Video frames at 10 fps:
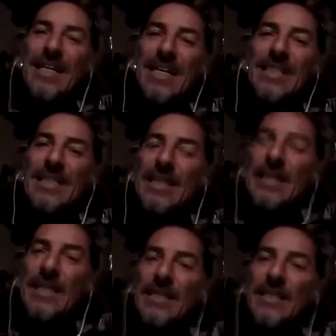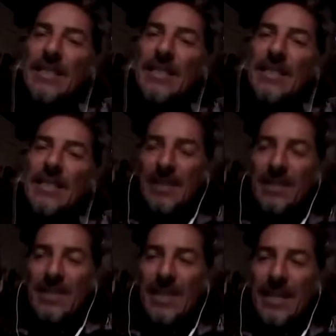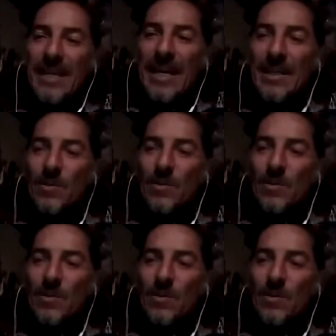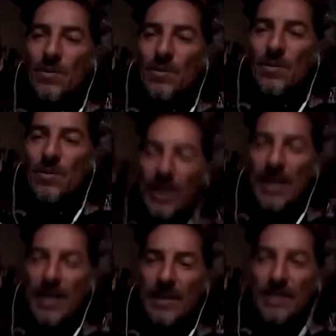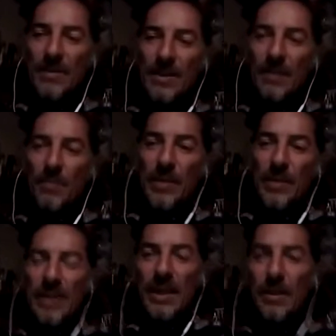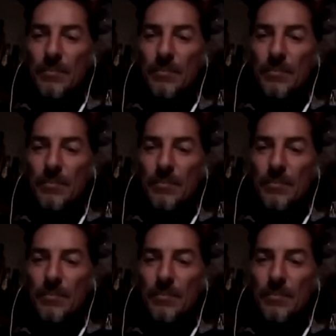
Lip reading: the awareness again, what we had in the beginning,